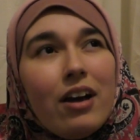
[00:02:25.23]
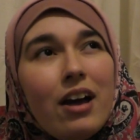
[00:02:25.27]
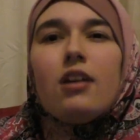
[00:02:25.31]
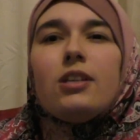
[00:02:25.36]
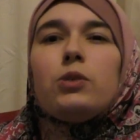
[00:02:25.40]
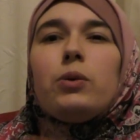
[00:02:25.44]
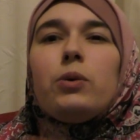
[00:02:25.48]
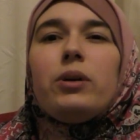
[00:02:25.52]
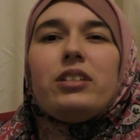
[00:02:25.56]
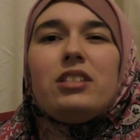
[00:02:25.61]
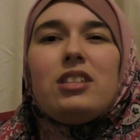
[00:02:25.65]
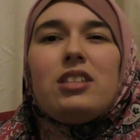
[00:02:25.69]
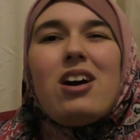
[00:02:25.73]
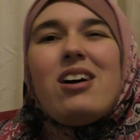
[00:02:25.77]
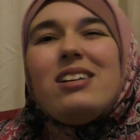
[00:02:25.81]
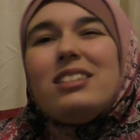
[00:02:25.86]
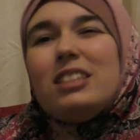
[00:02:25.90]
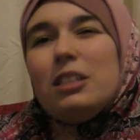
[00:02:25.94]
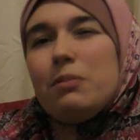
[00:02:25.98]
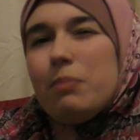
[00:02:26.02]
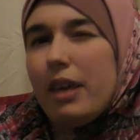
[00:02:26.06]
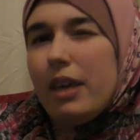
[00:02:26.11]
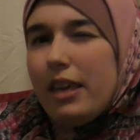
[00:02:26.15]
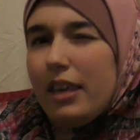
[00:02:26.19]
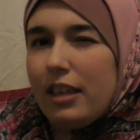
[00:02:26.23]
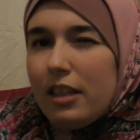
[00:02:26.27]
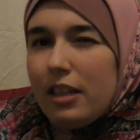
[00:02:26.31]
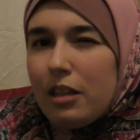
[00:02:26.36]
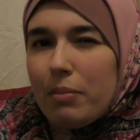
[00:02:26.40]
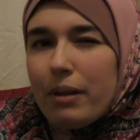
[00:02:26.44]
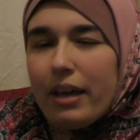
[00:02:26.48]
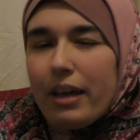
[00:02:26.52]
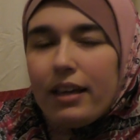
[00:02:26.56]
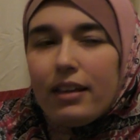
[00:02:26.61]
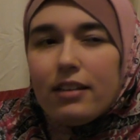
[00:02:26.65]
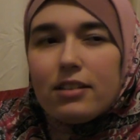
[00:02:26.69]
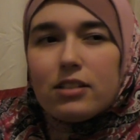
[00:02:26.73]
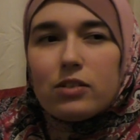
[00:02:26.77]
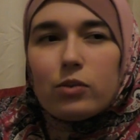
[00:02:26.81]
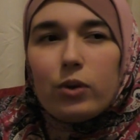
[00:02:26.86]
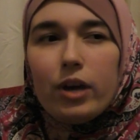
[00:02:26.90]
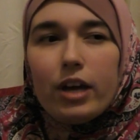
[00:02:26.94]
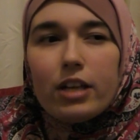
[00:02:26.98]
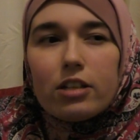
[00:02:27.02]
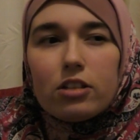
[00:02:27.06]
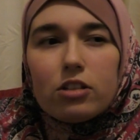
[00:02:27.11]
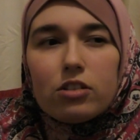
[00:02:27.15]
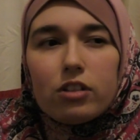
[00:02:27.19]
So I started making the blanket
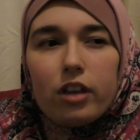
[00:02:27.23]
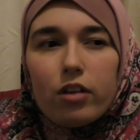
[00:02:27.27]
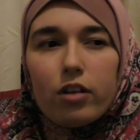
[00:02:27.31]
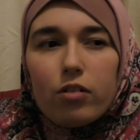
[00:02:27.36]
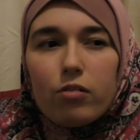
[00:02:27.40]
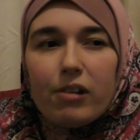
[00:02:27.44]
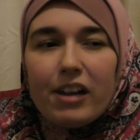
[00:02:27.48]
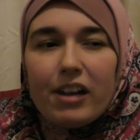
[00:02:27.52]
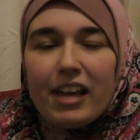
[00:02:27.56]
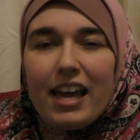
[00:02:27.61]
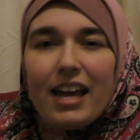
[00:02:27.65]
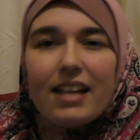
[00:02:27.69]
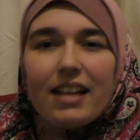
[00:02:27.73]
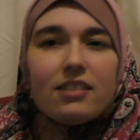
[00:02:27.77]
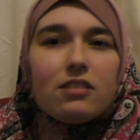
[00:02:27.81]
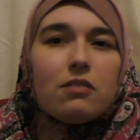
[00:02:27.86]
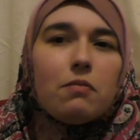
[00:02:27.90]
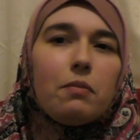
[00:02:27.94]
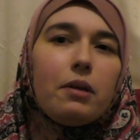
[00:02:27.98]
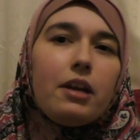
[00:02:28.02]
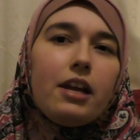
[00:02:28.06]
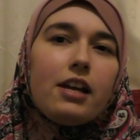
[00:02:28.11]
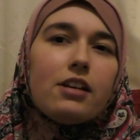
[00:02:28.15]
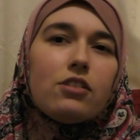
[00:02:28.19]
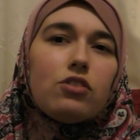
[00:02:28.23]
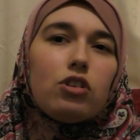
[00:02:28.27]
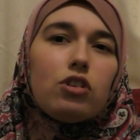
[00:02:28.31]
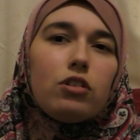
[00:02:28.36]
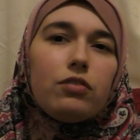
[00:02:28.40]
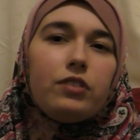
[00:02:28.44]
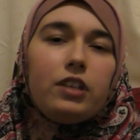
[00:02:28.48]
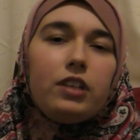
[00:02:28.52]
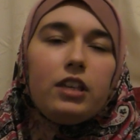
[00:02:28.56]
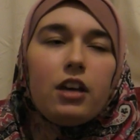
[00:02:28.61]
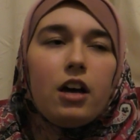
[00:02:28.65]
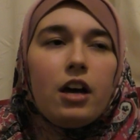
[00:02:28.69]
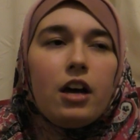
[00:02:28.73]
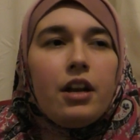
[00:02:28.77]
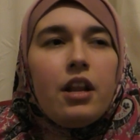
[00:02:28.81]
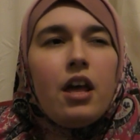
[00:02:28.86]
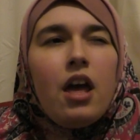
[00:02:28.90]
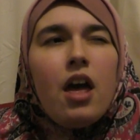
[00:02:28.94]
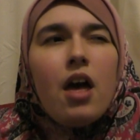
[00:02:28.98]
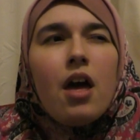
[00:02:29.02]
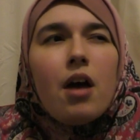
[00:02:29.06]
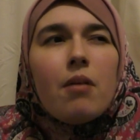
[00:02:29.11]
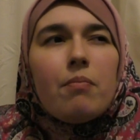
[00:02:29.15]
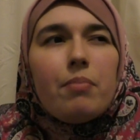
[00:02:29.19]
squares because I already had some Banat Softy yarn,
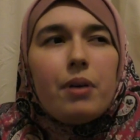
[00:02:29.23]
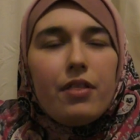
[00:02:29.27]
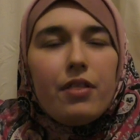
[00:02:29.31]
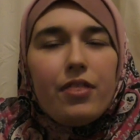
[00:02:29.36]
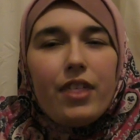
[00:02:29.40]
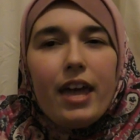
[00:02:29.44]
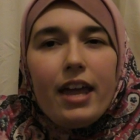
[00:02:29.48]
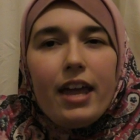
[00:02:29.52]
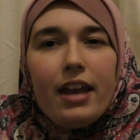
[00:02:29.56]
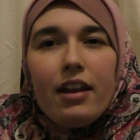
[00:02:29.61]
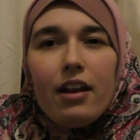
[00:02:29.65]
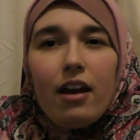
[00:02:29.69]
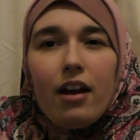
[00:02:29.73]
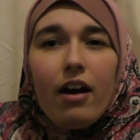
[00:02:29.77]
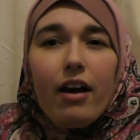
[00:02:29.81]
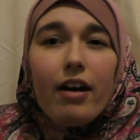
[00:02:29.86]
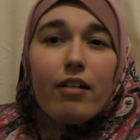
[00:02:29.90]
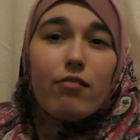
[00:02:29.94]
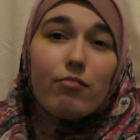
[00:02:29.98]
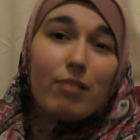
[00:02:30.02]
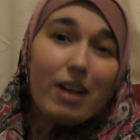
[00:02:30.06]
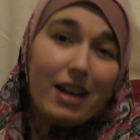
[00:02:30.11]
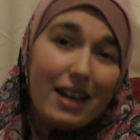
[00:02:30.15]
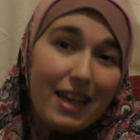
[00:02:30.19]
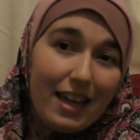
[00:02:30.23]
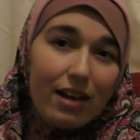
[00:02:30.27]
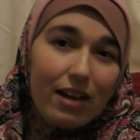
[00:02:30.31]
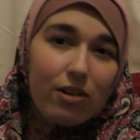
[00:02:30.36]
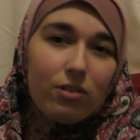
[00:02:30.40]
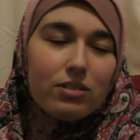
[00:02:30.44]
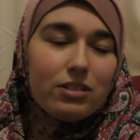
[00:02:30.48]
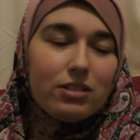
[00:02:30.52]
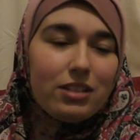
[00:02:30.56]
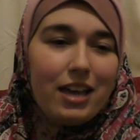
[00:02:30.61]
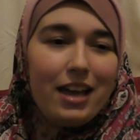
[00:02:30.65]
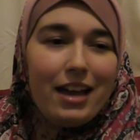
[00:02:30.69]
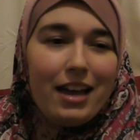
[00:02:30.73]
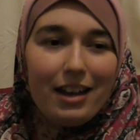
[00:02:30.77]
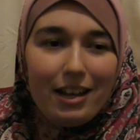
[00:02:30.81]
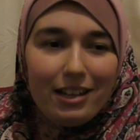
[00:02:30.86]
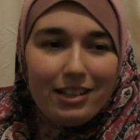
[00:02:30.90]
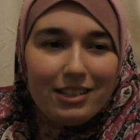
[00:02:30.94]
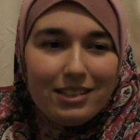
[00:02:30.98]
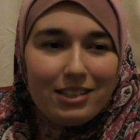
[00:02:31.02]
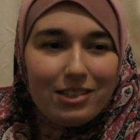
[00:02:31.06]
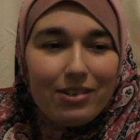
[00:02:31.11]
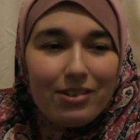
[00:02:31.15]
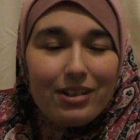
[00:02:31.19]
but then I ran out and I
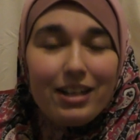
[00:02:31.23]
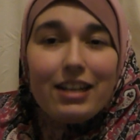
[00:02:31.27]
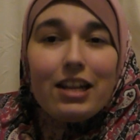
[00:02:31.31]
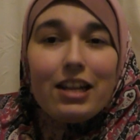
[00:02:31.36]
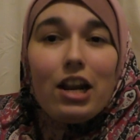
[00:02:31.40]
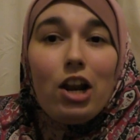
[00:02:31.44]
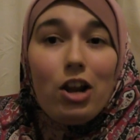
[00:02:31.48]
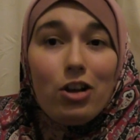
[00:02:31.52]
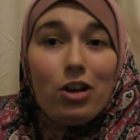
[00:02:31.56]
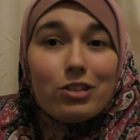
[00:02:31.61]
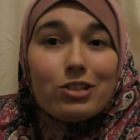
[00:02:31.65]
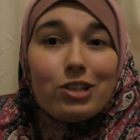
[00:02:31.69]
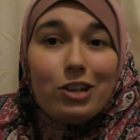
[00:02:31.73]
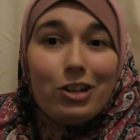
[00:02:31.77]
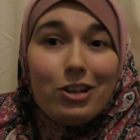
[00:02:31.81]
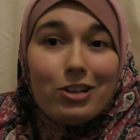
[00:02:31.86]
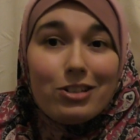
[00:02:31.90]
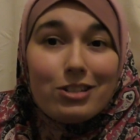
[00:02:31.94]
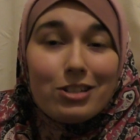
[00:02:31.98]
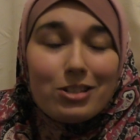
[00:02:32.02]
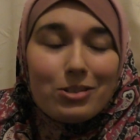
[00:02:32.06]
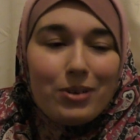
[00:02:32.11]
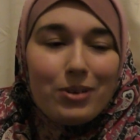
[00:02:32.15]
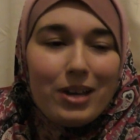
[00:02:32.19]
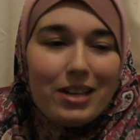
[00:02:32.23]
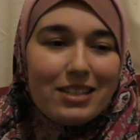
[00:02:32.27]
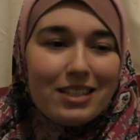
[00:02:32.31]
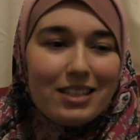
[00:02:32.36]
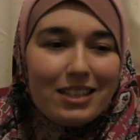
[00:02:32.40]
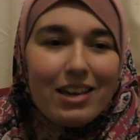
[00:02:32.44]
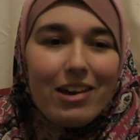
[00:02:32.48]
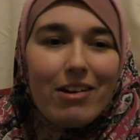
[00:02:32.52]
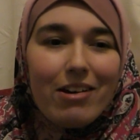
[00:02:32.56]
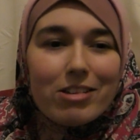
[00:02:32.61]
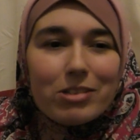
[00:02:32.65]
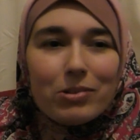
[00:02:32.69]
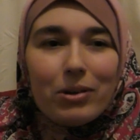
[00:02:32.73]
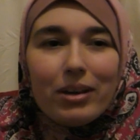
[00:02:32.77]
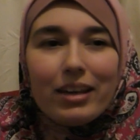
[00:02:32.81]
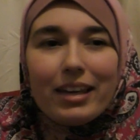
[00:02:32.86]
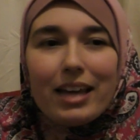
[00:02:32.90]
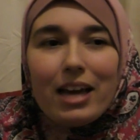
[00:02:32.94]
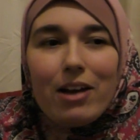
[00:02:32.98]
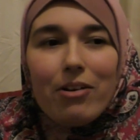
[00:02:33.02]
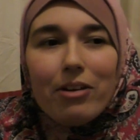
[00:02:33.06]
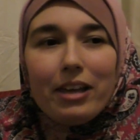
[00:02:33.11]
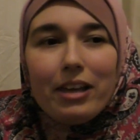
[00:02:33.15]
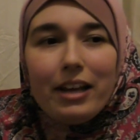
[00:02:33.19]
still needed lots and lots of squares to go. So I
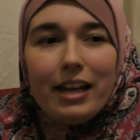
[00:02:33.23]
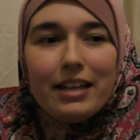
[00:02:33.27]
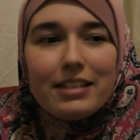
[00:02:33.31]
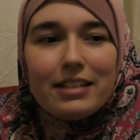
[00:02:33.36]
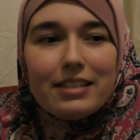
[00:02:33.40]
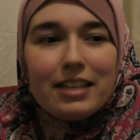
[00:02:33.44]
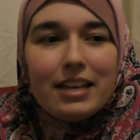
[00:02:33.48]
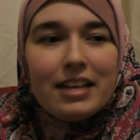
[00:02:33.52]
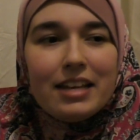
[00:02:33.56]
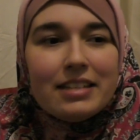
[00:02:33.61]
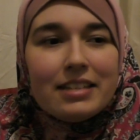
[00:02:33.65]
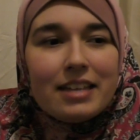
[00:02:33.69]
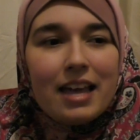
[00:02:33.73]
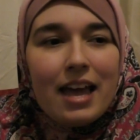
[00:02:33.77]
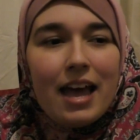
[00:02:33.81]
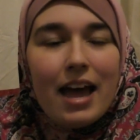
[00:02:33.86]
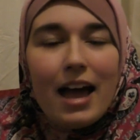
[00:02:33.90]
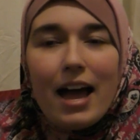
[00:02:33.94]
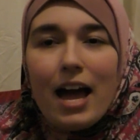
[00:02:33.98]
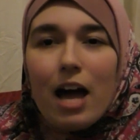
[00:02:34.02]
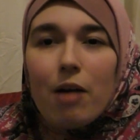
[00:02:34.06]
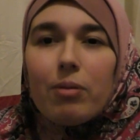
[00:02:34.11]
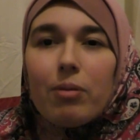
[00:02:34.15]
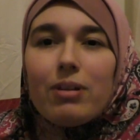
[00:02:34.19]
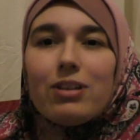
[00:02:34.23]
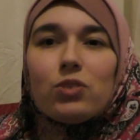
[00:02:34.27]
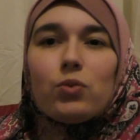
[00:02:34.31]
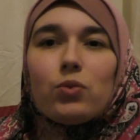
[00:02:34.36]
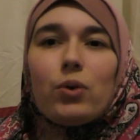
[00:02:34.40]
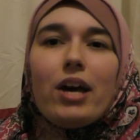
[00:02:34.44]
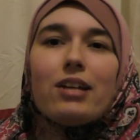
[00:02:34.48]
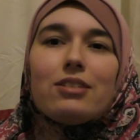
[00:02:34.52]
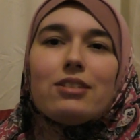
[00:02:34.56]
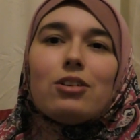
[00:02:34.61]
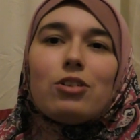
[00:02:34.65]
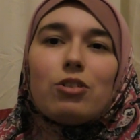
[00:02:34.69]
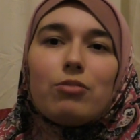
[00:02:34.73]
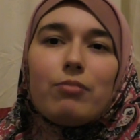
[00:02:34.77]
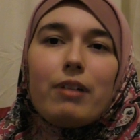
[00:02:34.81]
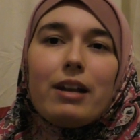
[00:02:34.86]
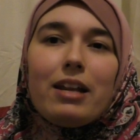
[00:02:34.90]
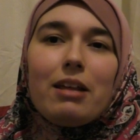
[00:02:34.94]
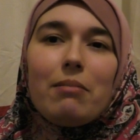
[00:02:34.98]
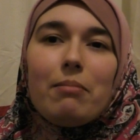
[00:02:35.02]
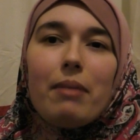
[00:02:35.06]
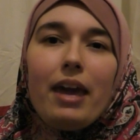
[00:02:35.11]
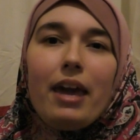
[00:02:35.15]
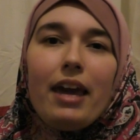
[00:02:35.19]
calculated how many squares I'd
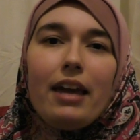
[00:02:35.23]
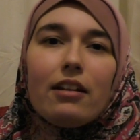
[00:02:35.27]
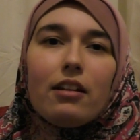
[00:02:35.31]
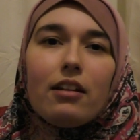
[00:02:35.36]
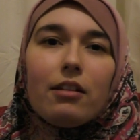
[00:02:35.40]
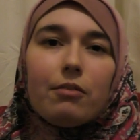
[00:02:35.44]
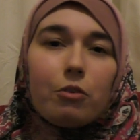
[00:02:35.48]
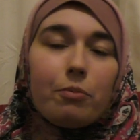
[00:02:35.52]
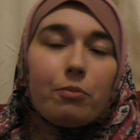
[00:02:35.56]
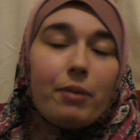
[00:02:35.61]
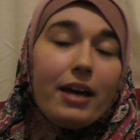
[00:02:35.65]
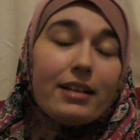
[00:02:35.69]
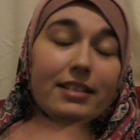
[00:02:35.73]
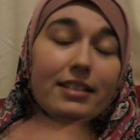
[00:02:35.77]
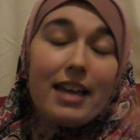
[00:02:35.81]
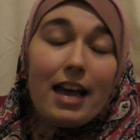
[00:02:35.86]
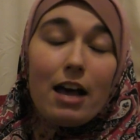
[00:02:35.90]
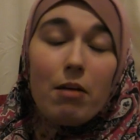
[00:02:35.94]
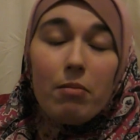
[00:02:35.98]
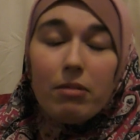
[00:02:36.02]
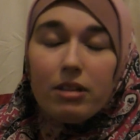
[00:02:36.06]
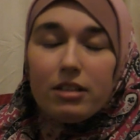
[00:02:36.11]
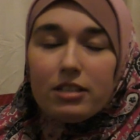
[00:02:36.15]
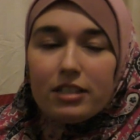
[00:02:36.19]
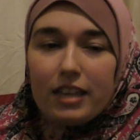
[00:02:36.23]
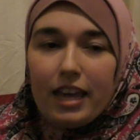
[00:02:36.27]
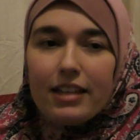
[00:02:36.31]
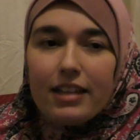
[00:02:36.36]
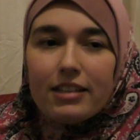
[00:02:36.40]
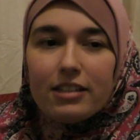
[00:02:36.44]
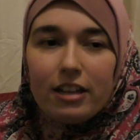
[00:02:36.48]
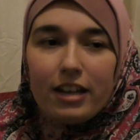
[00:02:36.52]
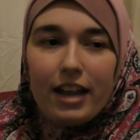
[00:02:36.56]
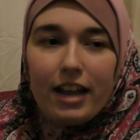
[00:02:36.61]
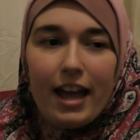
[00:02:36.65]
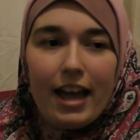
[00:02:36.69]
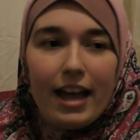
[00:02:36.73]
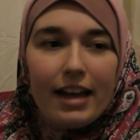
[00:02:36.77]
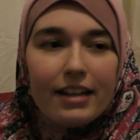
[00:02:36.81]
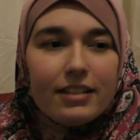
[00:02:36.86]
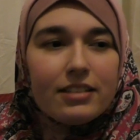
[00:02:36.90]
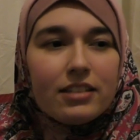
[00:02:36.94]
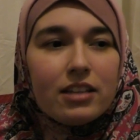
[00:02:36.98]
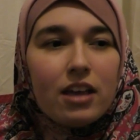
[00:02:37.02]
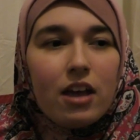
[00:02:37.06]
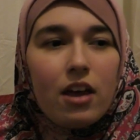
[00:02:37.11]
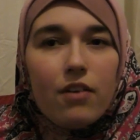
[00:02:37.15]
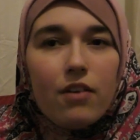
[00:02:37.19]
already made compared to how many skeins I'd had,
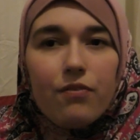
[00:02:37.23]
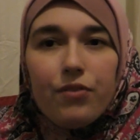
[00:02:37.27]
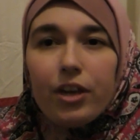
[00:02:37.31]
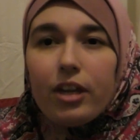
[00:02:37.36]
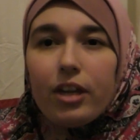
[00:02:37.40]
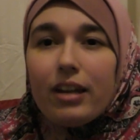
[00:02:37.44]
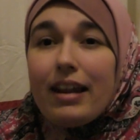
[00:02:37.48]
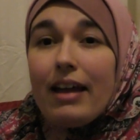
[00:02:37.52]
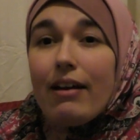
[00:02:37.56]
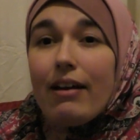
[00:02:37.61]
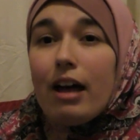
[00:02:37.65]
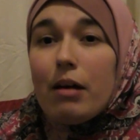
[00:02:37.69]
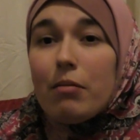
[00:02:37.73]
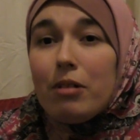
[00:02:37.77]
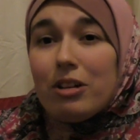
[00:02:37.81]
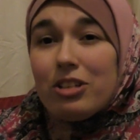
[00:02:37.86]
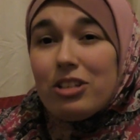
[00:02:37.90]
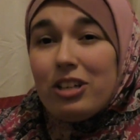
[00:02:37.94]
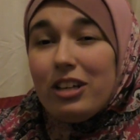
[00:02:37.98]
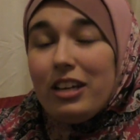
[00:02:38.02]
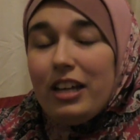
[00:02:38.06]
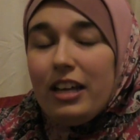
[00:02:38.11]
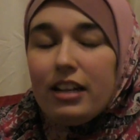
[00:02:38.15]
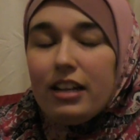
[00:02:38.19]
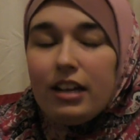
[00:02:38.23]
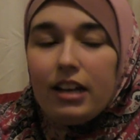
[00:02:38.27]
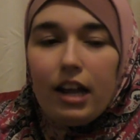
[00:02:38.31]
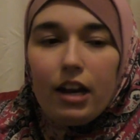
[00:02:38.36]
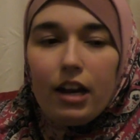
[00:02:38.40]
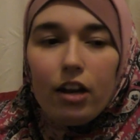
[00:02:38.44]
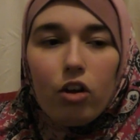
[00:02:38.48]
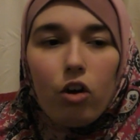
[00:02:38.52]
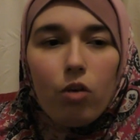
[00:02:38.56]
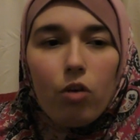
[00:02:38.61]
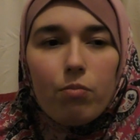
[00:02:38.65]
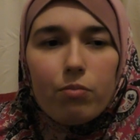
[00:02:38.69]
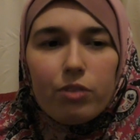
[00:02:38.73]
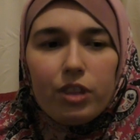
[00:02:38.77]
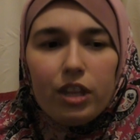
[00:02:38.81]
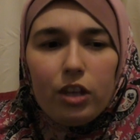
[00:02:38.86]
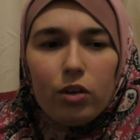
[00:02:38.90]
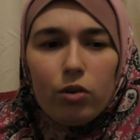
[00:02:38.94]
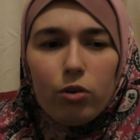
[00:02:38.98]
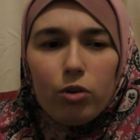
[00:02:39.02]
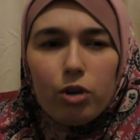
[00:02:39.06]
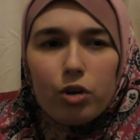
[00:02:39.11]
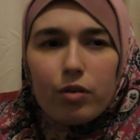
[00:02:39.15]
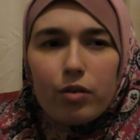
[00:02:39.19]
figured out how much I needed and got the
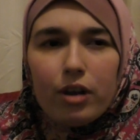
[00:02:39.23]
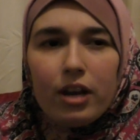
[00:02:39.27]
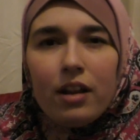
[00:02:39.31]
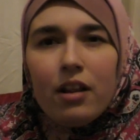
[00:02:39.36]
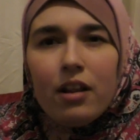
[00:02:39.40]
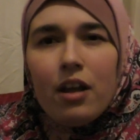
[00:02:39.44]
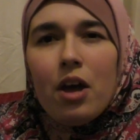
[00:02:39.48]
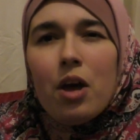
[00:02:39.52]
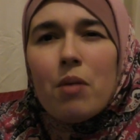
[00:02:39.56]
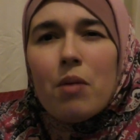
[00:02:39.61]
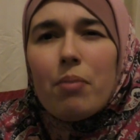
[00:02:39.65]
order in.